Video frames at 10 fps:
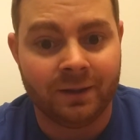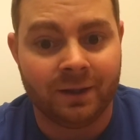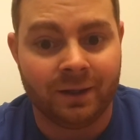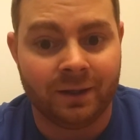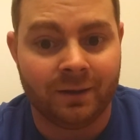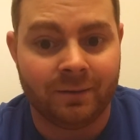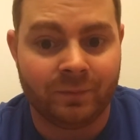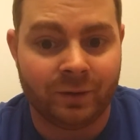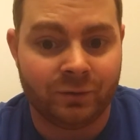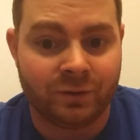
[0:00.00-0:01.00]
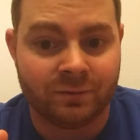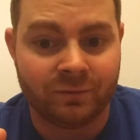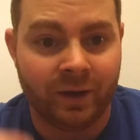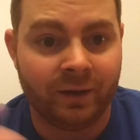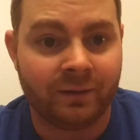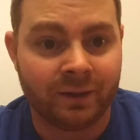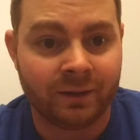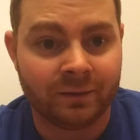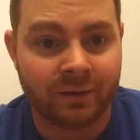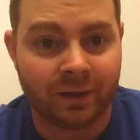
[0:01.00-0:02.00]
you're just
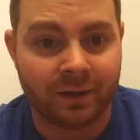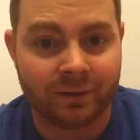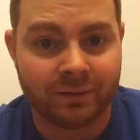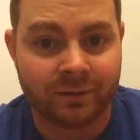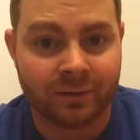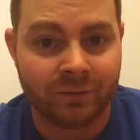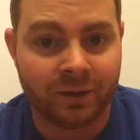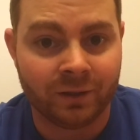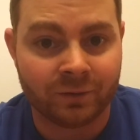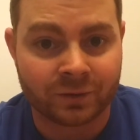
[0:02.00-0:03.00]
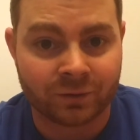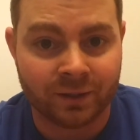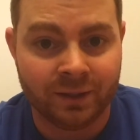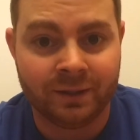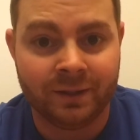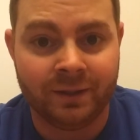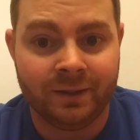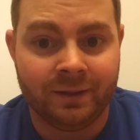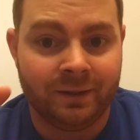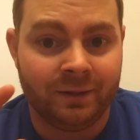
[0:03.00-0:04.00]
venting on a video screen,
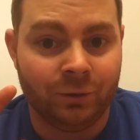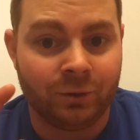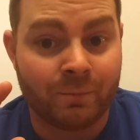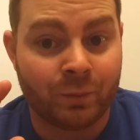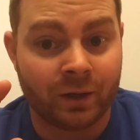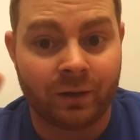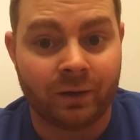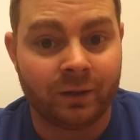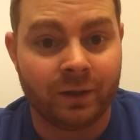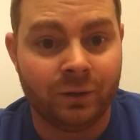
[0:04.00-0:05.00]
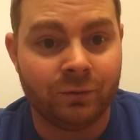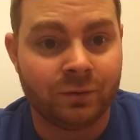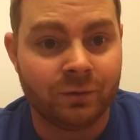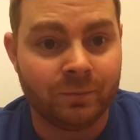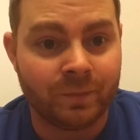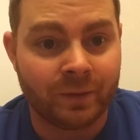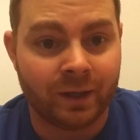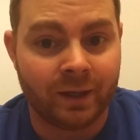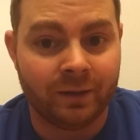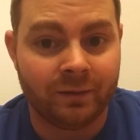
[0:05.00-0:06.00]
you can put it all on YouTube
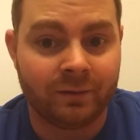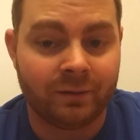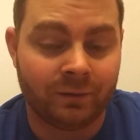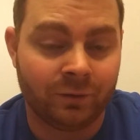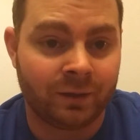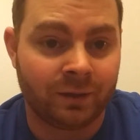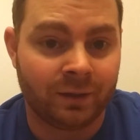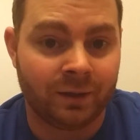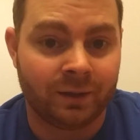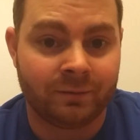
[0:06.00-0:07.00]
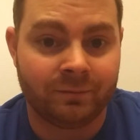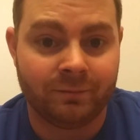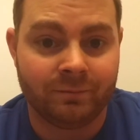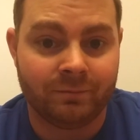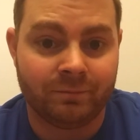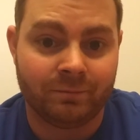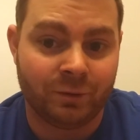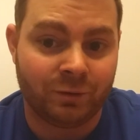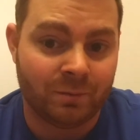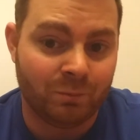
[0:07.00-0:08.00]
and you can
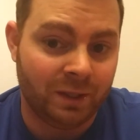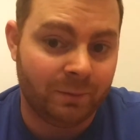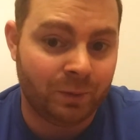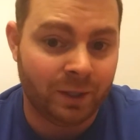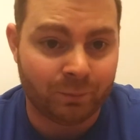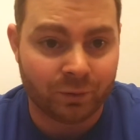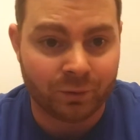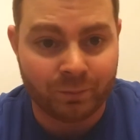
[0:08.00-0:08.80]
meet people,